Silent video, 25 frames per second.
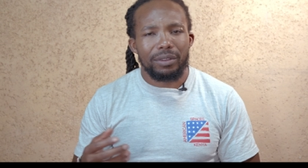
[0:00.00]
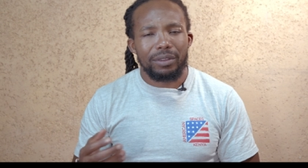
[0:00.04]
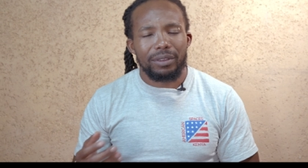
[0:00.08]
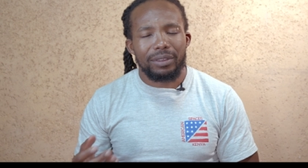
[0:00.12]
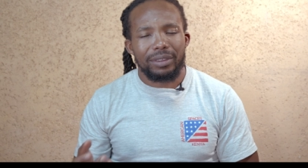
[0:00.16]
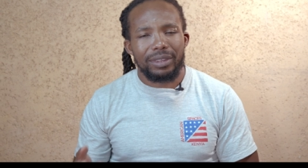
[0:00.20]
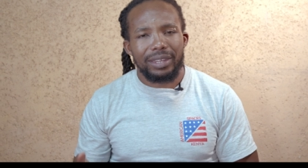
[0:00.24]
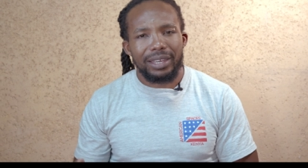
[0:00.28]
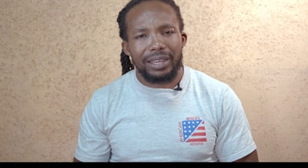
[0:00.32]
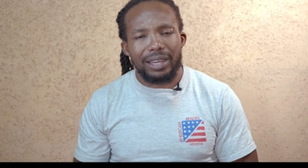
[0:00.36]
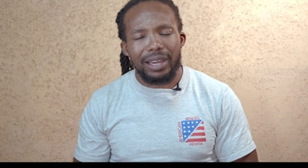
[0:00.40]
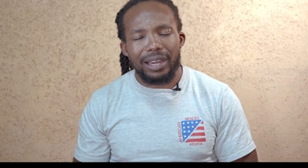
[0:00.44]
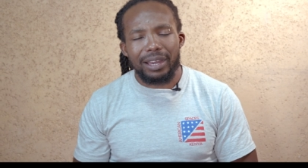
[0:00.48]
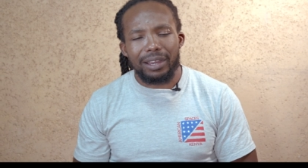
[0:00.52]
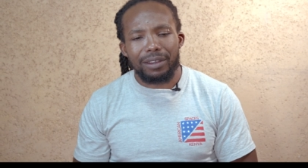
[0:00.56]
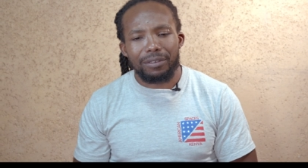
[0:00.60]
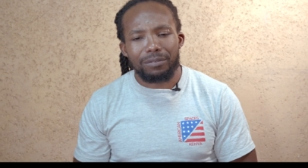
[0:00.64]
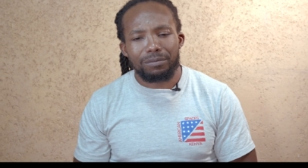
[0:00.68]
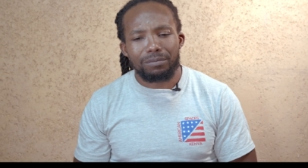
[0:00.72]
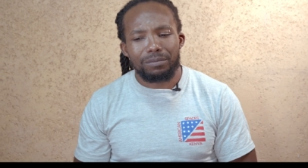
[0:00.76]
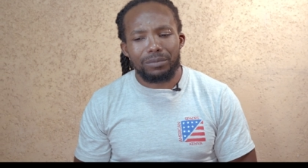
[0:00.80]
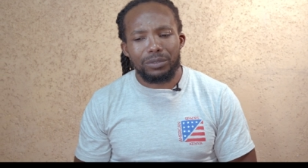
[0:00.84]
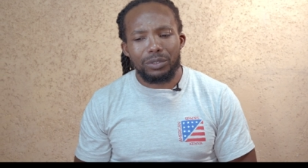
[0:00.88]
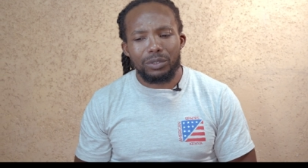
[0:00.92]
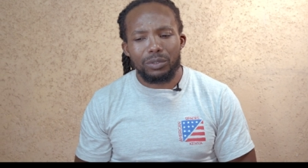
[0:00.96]
They are,
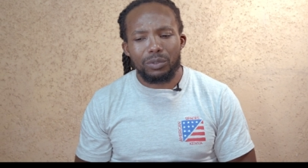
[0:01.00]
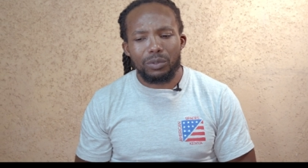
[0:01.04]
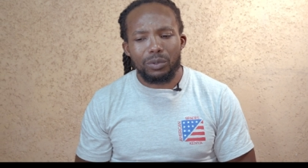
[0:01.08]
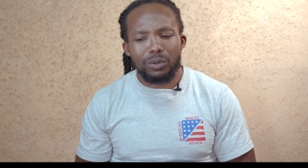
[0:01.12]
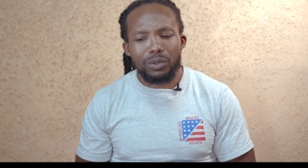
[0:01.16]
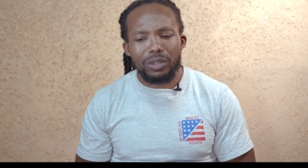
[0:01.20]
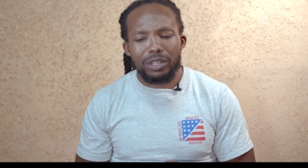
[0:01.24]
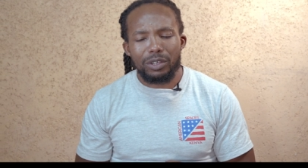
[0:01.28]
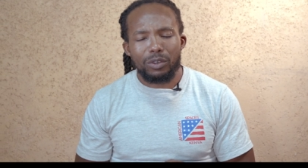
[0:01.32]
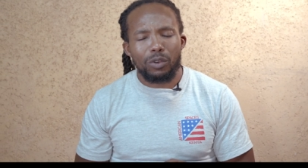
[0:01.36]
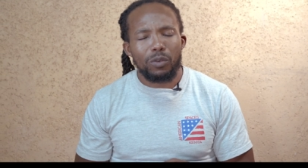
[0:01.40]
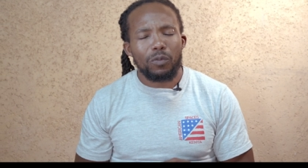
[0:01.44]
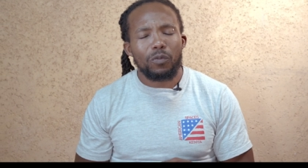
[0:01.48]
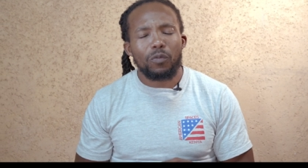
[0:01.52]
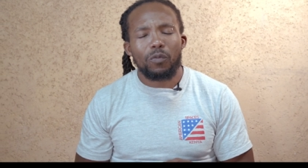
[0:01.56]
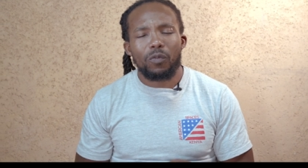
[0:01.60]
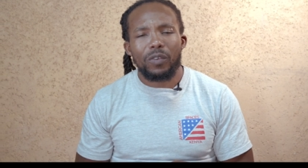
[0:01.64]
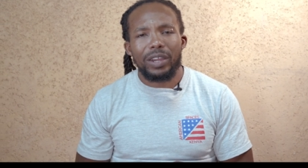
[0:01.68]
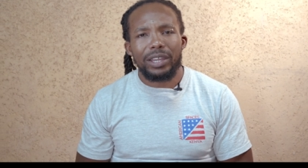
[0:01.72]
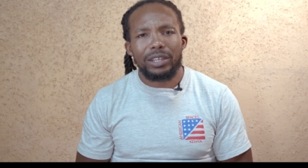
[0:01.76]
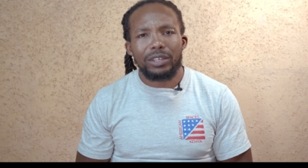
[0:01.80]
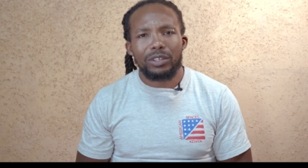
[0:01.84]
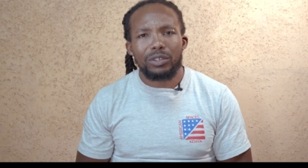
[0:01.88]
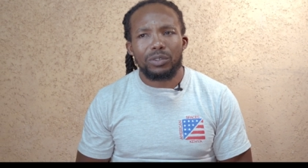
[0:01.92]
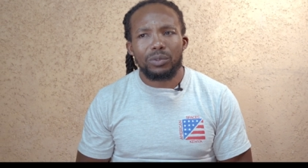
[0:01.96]
you know, they don't
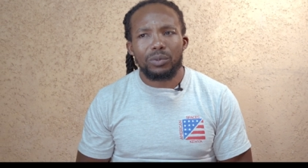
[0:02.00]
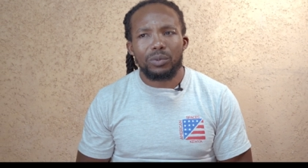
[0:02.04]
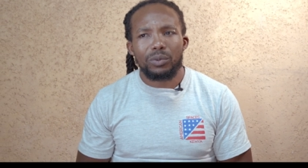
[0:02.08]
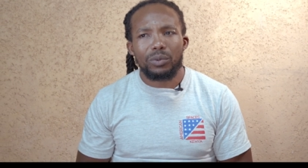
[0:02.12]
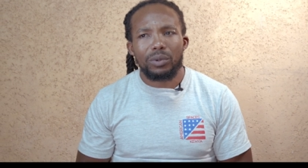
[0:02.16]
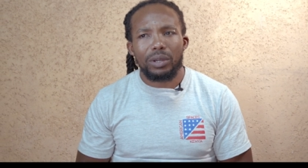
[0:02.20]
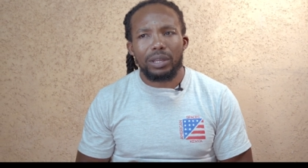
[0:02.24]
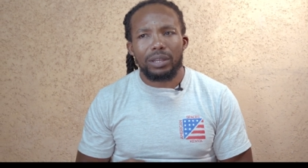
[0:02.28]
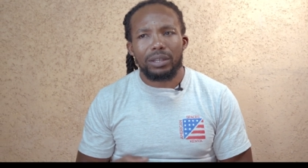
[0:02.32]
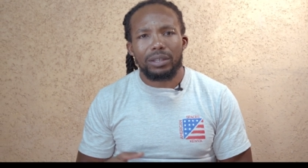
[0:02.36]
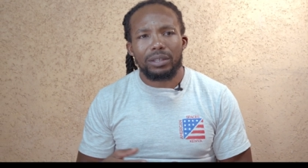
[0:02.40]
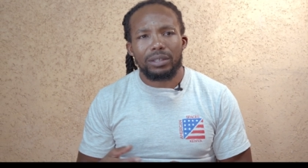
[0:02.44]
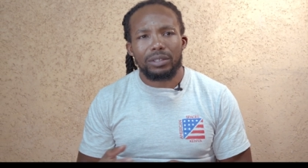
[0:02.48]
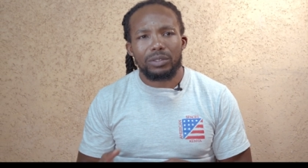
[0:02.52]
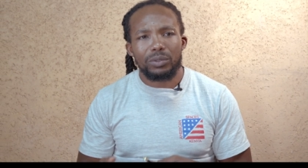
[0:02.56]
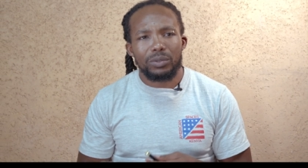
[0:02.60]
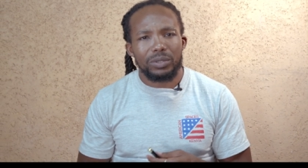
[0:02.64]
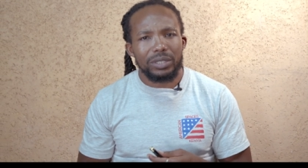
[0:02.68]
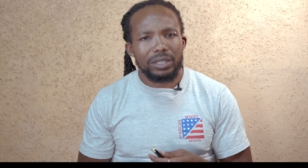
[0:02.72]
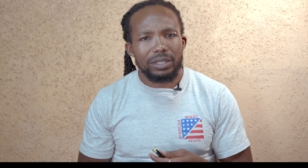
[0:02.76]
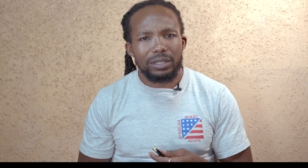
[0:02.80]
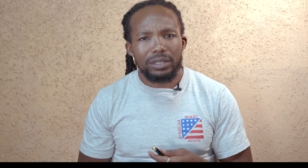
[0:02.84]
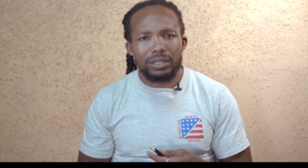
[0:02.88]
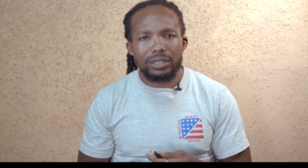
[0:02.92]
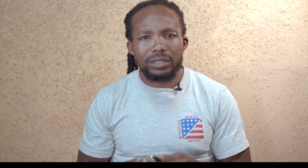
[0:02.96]
find you a
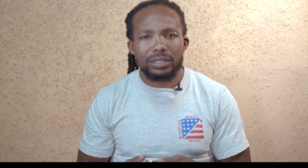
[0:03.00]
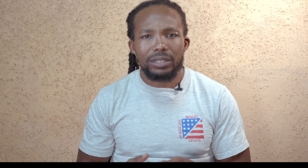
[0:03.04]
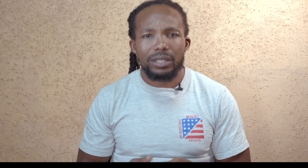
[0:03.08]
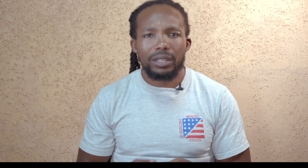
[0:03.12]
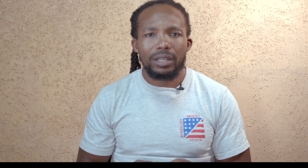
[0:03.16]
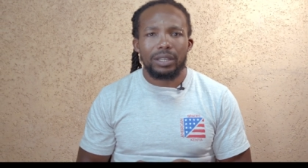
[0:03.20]
nuisance.